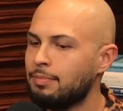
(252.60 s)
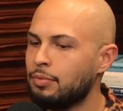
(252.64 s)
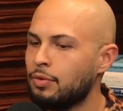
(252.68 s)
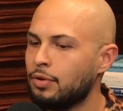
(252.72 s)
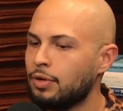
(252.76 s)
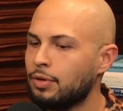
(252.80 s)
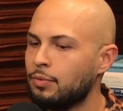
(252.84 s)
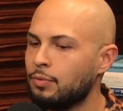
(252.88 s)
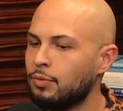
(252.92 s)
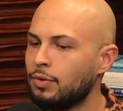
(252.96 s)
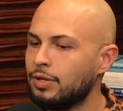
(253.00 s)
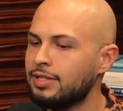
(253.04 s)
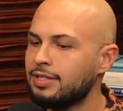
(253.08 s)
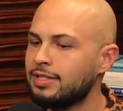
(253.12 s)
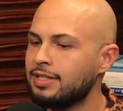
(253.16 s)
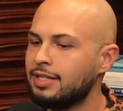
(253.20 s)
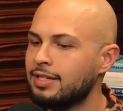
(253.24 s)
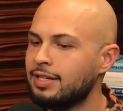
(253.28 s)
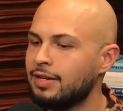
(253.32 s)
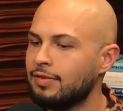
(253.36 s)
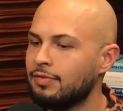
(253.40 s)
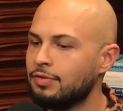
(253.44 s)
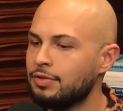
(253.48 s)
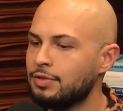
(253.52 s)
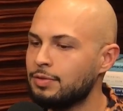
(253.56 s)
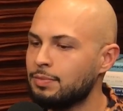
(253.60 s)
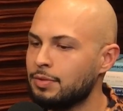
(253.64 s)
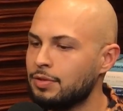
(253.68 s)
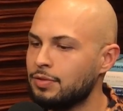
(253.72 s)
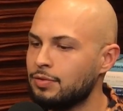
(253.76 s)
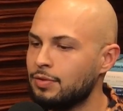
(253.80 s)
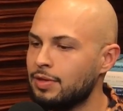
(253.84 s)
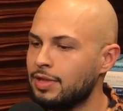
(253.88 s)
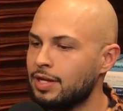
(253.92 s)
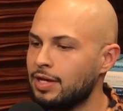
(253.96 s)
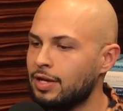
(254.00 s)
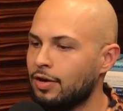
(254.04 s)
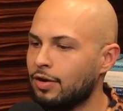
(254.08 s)
point, what's the difference
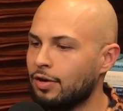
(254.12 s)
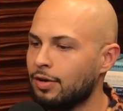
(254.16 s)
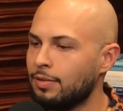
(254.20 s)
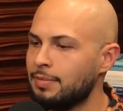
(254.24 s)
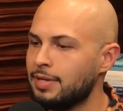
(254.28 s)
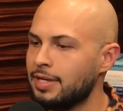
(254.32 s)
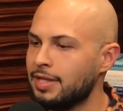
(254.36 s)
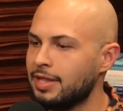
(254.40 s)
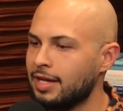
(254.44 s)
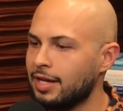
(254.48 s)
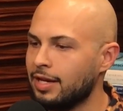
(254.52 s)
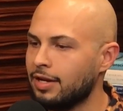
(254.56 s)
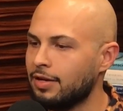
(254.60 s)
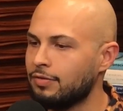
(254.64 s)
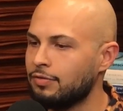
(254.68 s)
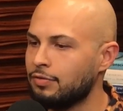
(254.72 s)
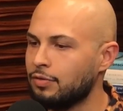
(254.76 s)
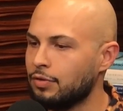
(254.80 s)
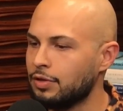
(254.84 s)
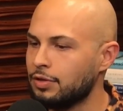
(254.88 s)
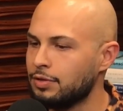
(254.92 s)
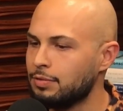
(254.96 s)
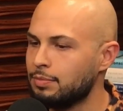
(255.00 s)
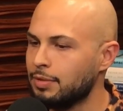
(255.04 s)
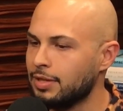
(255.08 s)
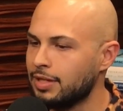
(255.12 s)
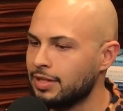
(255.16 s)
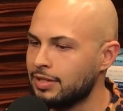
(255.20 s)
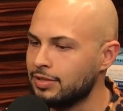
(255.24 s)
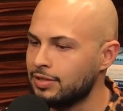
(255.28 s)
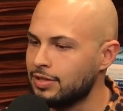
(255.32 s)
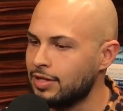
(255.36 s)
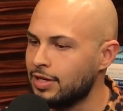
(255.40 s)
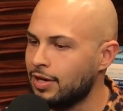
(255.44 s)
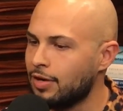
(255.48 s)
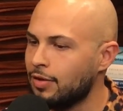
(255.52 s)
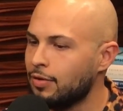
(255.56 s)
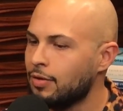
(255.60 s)
between the Army and the Air Force? Because,
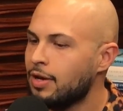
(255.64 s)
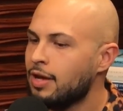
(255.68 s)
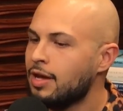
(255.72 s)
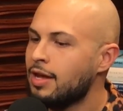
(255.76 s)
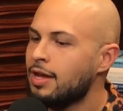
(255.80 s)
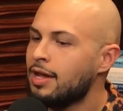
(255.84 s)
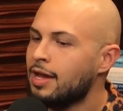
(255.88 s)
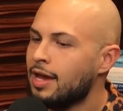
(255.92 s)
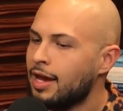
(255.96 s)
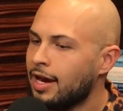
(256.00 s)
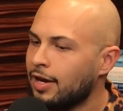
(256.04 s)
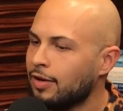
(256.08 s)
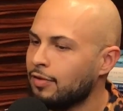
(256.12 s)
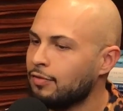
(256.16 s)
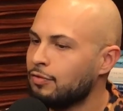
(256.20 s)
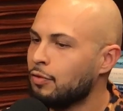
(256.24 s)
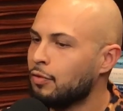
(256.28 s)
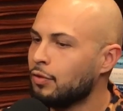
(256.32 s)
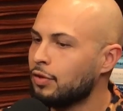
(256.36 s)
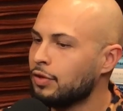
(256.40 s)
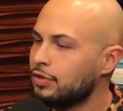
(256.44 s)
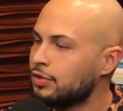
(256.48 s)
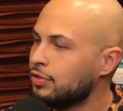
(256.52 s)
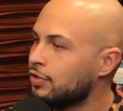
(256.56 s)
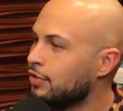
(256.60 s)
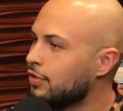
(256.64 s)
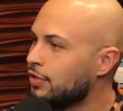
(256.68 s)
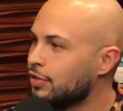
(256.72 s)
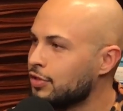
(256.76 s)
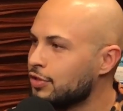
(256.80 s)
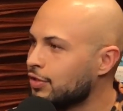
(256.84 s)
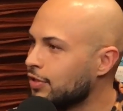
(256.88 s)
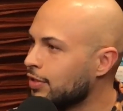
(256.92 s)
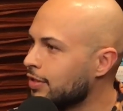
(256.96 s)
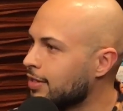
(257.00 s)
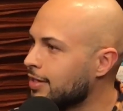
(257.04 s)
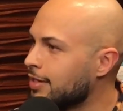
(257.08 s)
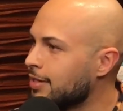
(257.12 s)
Air Force
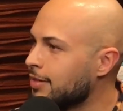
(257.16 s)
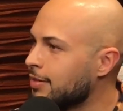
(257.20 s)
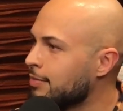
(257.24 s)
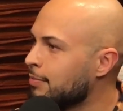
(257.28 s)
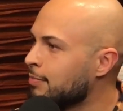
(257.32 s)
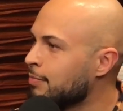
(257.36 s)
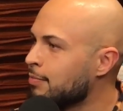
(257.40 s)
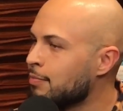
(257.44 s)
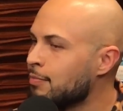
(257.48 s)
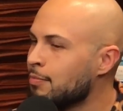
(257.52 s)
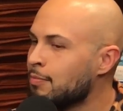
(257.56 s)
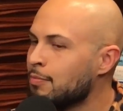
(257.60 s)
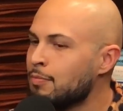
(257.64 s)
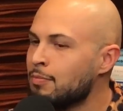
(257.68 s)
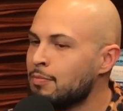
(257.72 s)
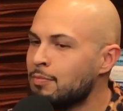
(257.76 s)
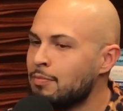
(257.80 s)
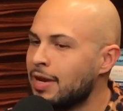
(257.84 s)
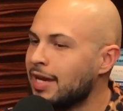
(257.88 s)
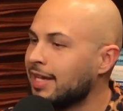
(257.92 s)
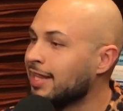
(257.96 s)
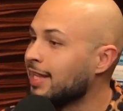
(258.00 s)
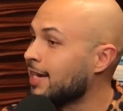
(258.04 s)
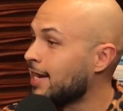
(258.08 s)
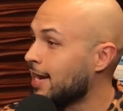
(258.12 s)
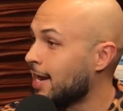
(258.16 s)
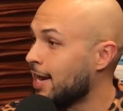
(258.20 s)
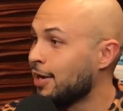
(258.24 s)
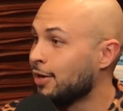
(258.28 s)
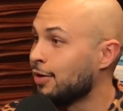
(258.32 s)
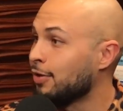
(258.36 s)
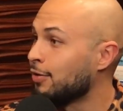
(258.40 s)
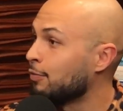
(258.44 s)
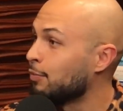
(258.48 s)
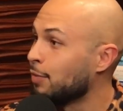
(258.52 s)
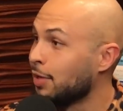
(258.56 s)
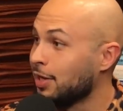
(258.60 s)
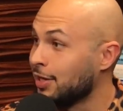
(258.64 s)
traditionally mainly
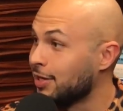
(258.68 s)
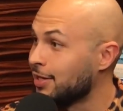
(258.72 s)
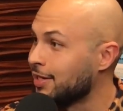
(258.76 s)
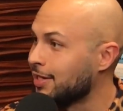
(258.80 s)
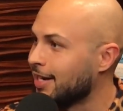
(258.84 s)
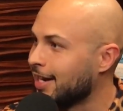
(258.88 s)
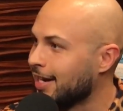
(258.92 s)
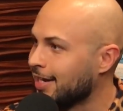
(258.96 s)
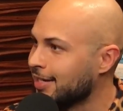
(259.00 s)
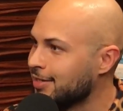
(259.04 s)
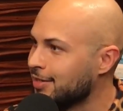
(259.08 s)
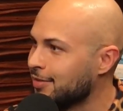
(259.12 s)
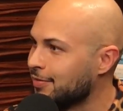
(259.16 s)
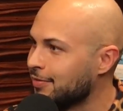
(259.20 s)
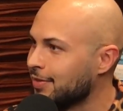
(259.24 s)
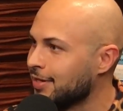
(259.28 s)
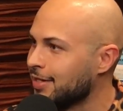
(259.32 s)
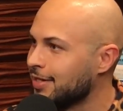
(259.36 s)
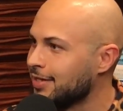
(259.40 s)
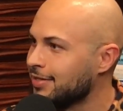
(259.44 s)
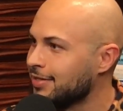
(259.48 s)
air-related activities.